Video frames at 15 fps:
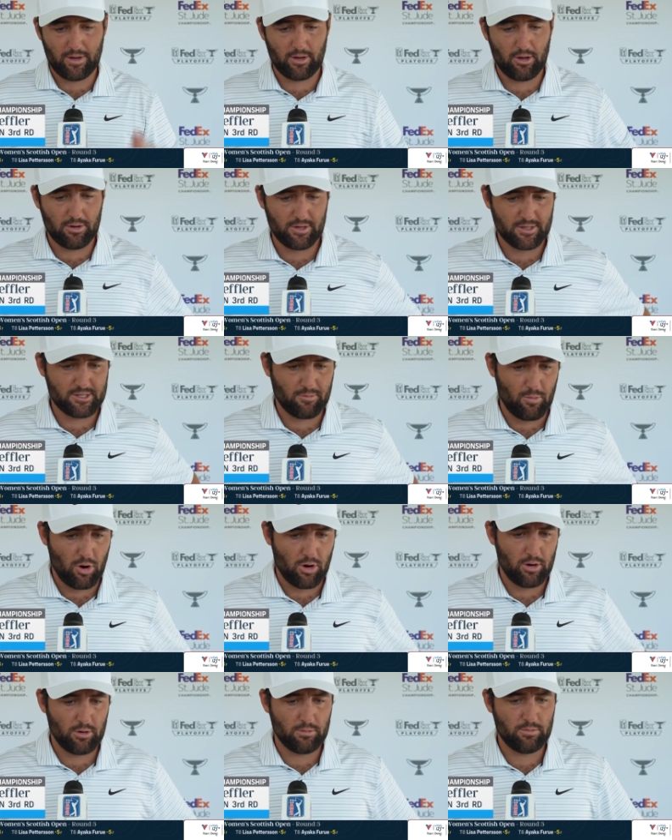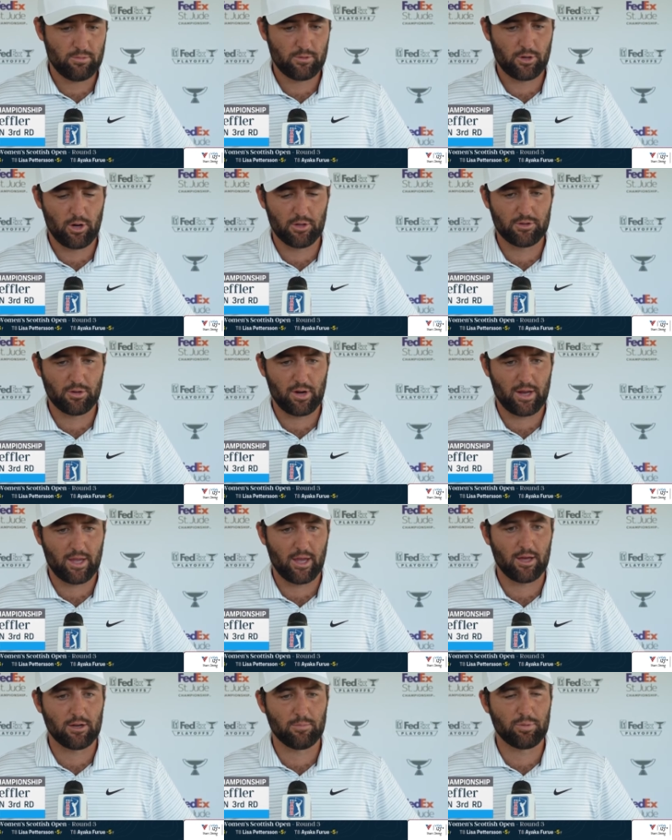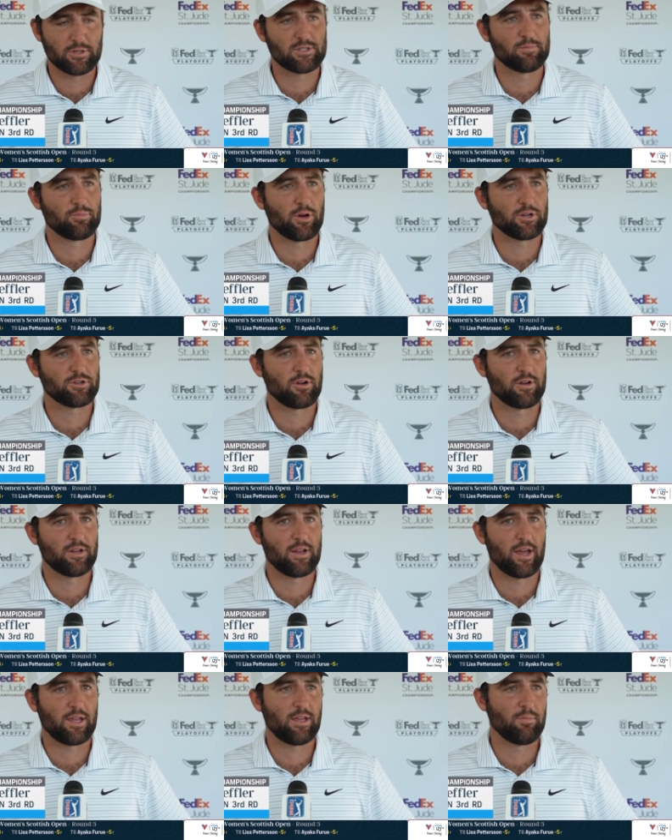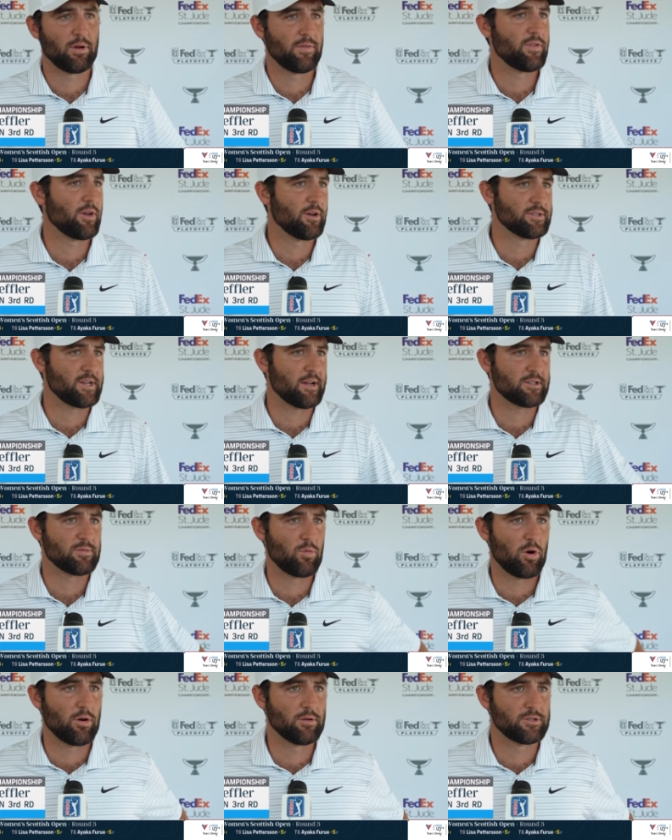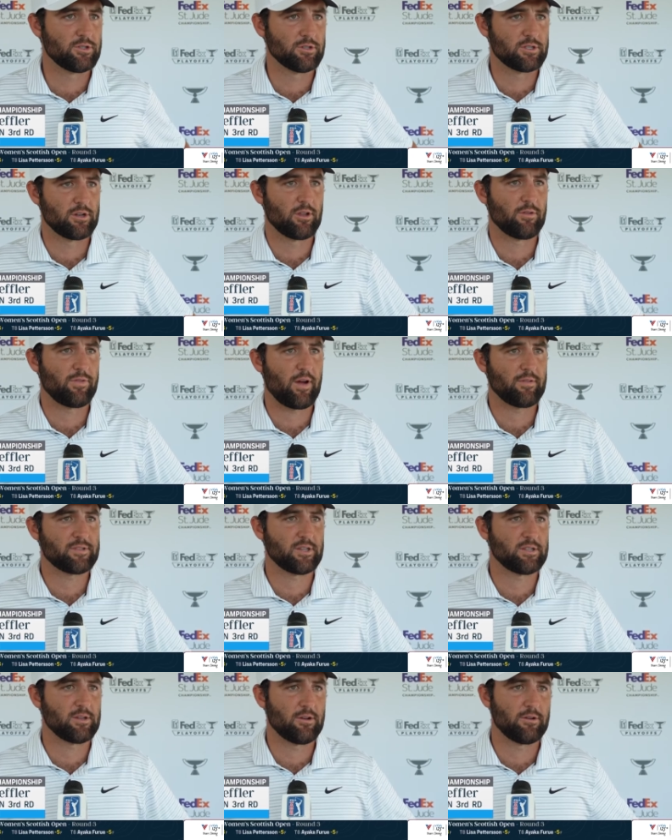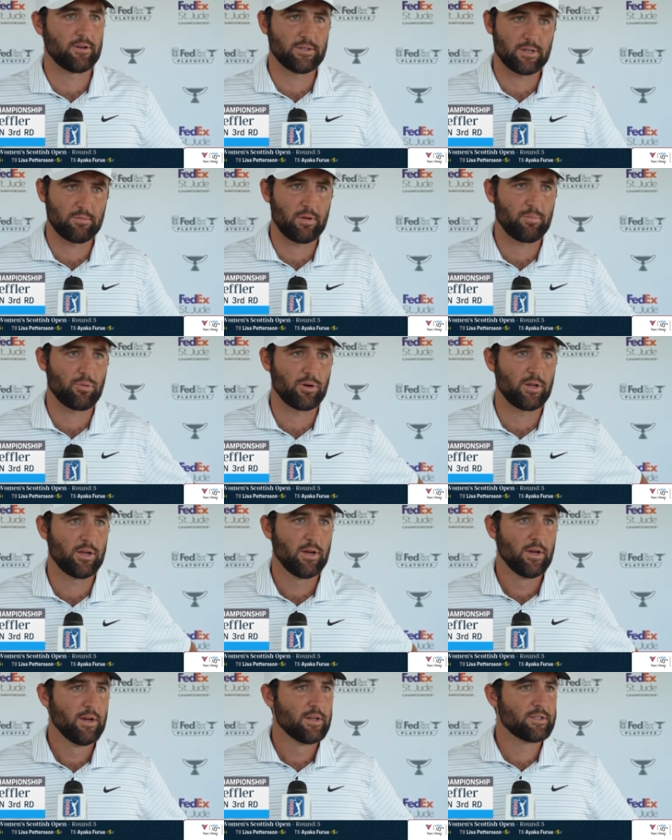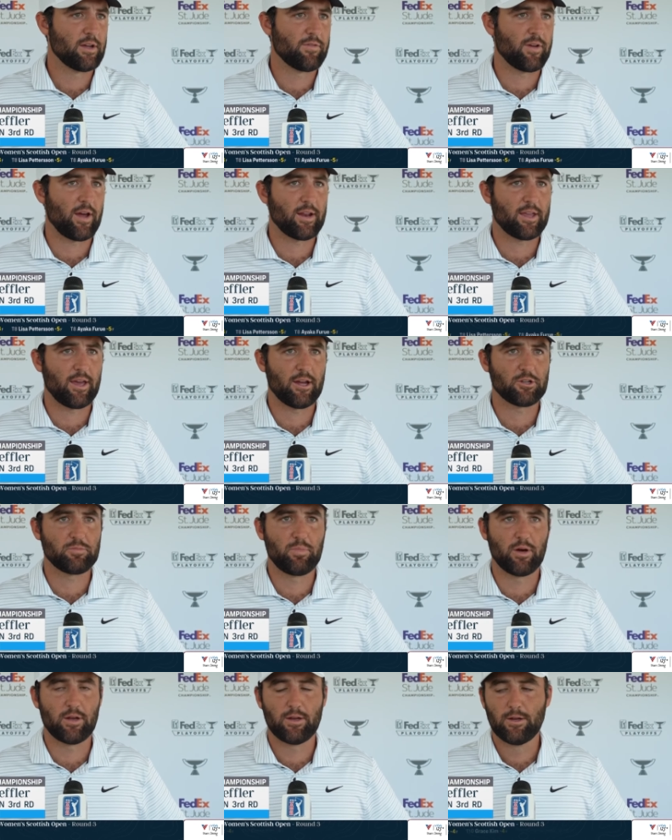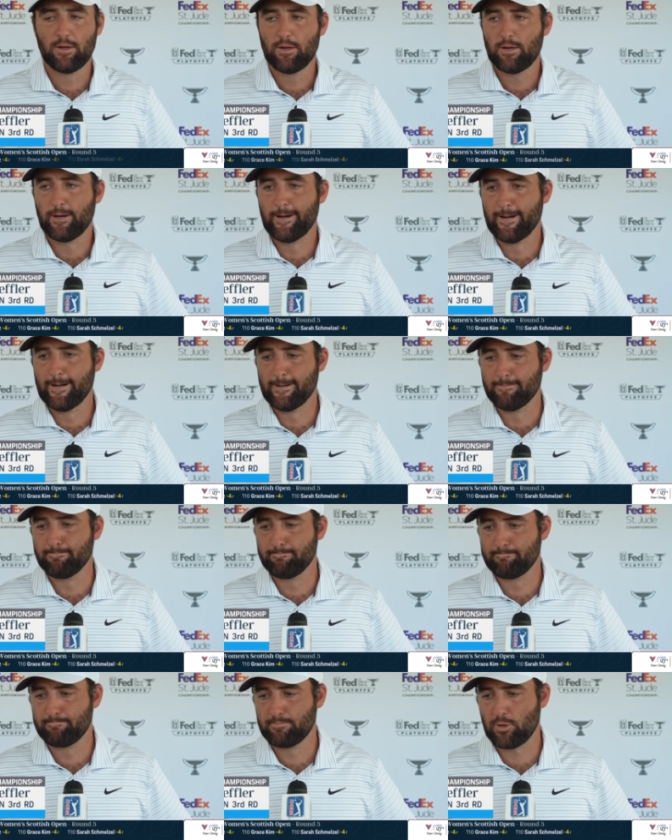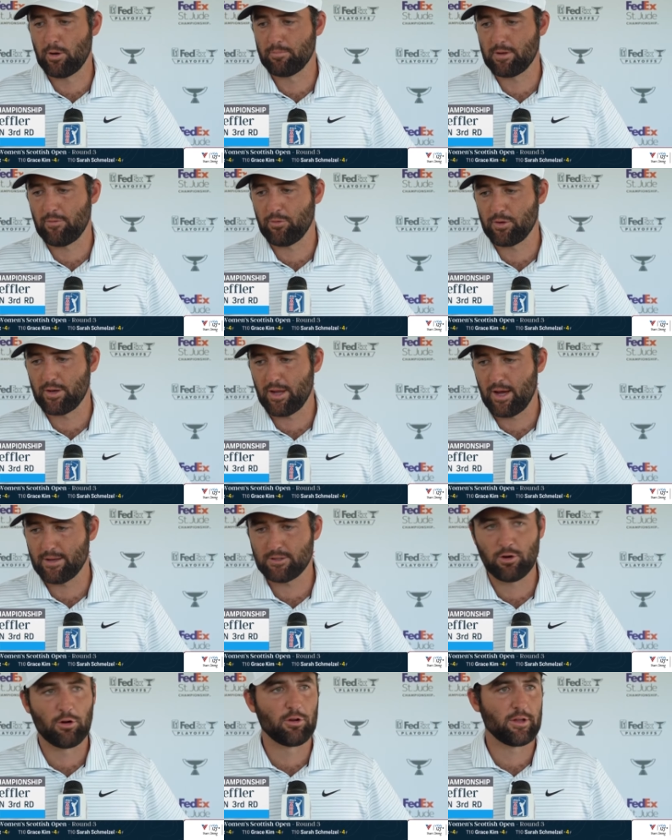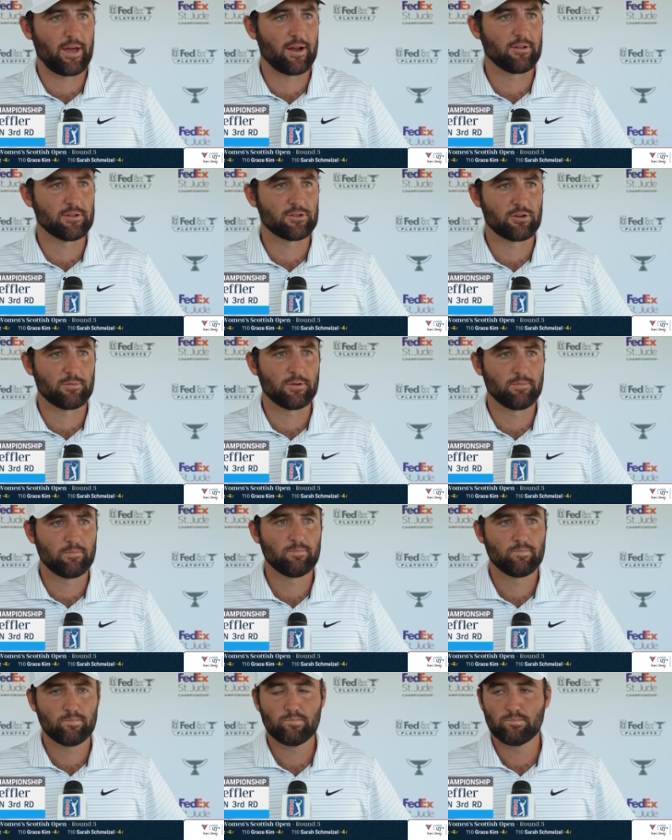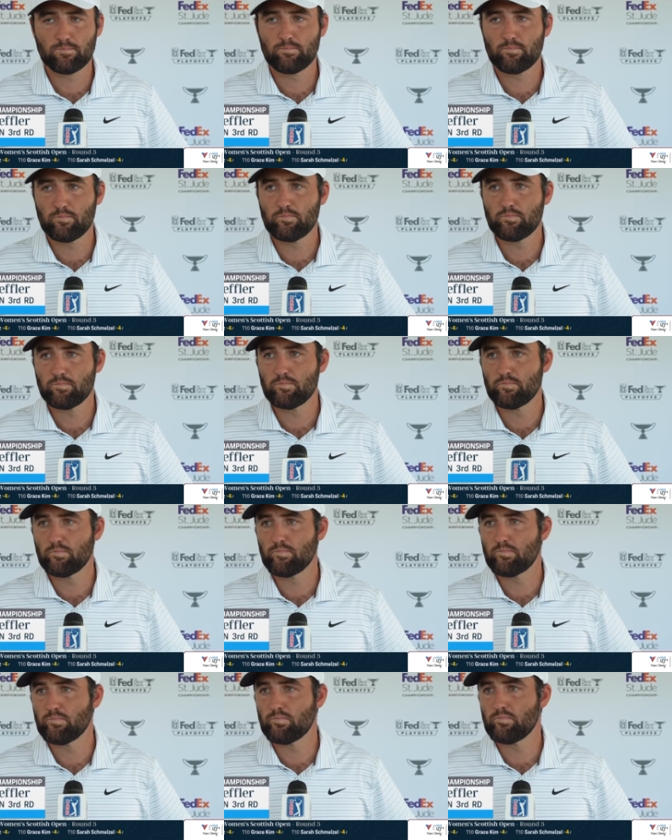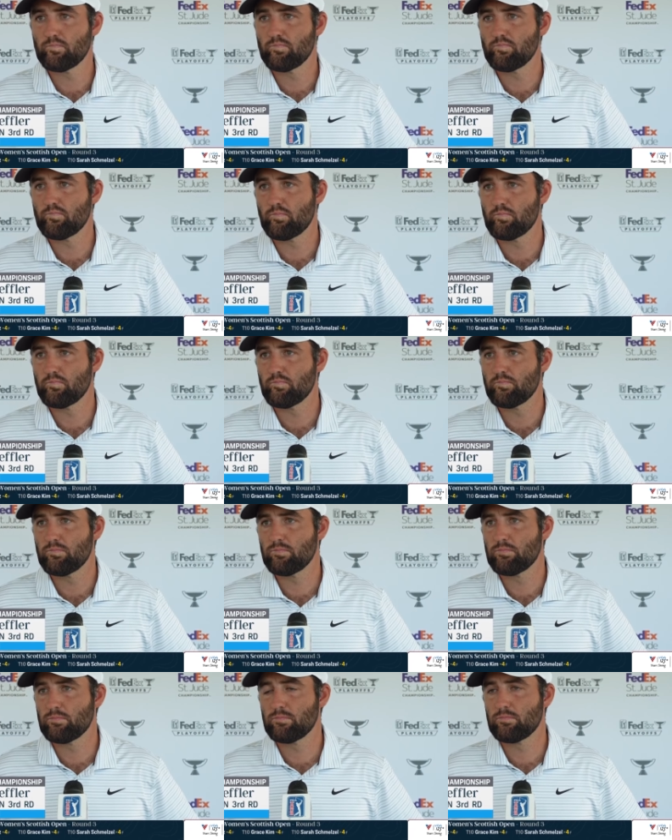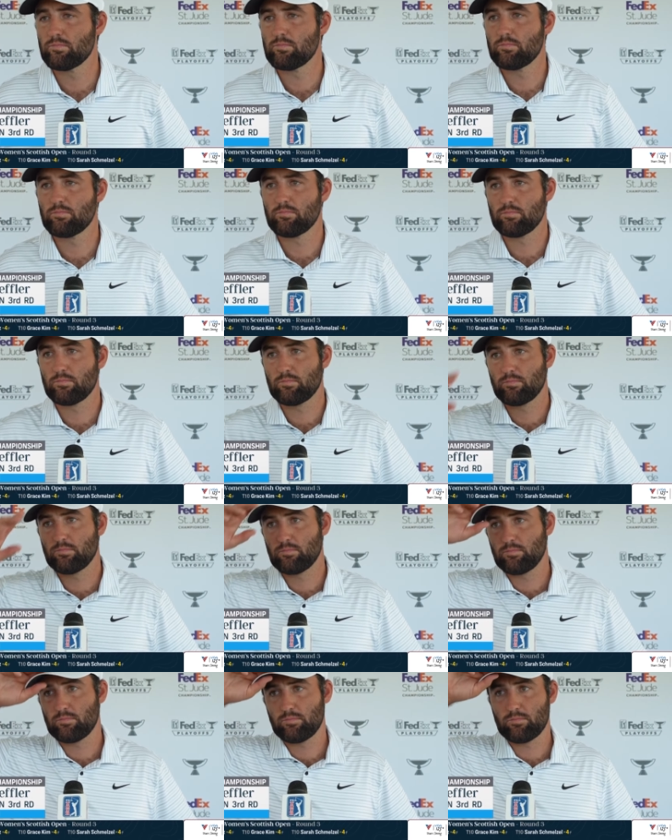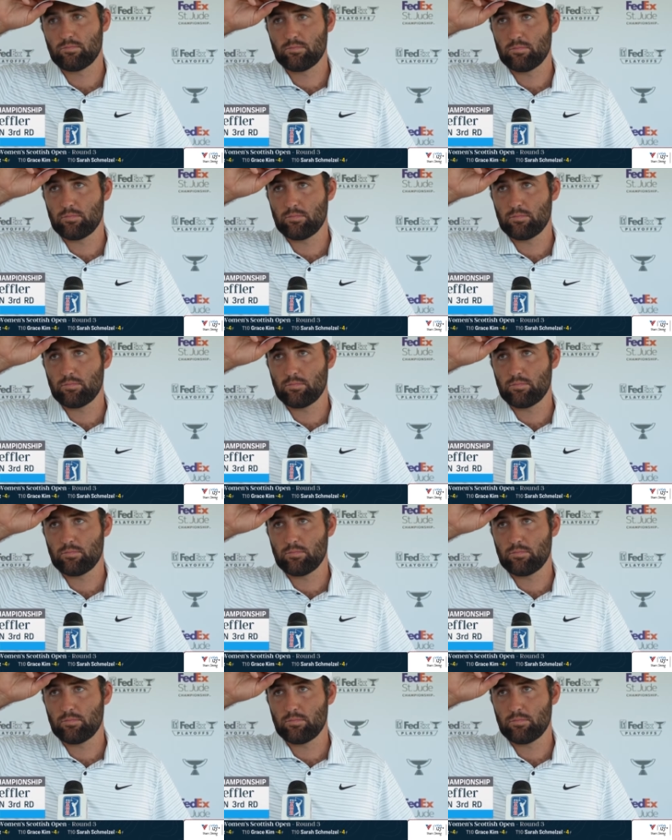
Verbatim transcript: And going into tomorrow, you know, I'll do what I can to put some pressure on Hideki. But if he goes out tomorrow and shoots another five, six under, he's going to be a pretty tough guy to catch. But um, you know, I'm definitely not totally out of the tournament. Scottie, for you personally, what's the most challenging part about this golf course?